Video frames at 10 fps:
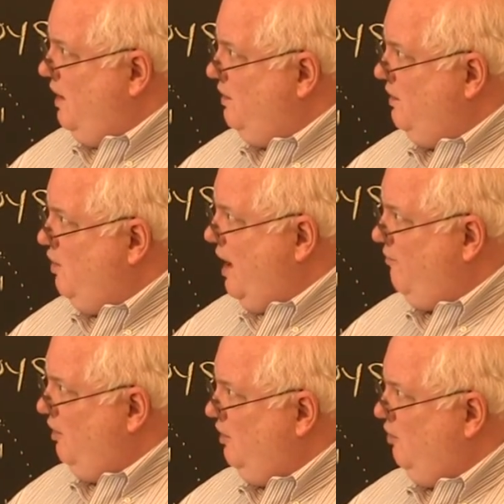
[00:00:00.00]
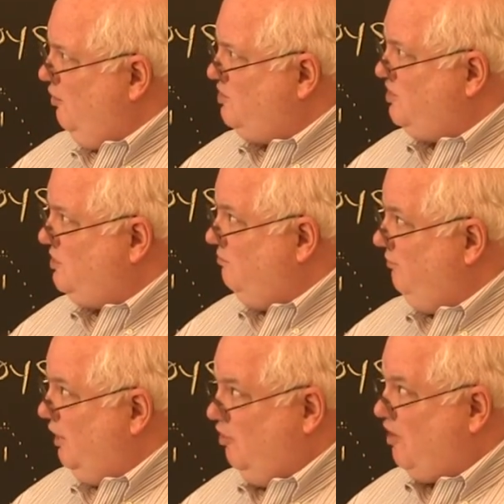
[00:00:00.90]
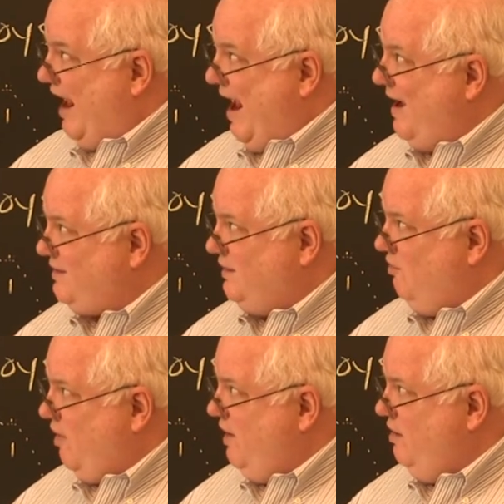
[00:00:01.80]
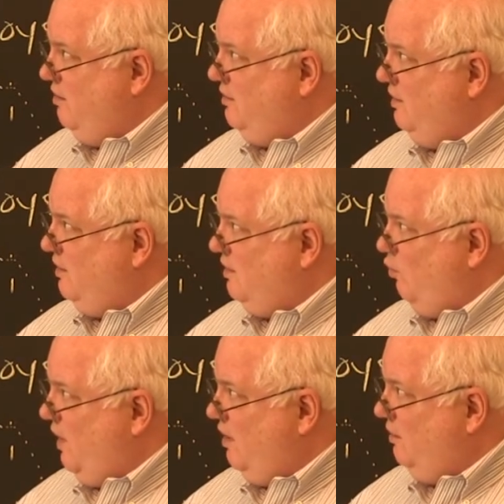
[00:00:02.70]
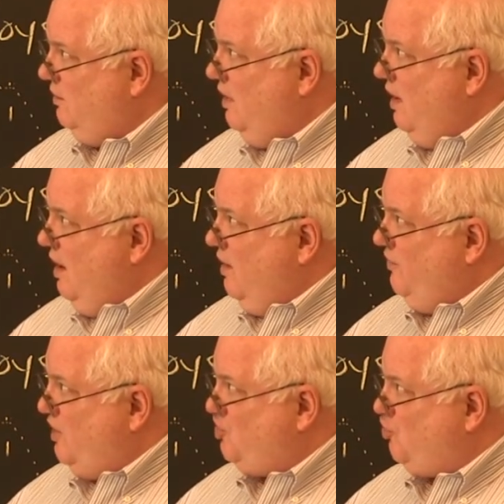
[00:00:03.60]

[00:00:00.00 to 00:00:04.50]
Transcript: and you have a little, a little casting right here at the end of the weld that's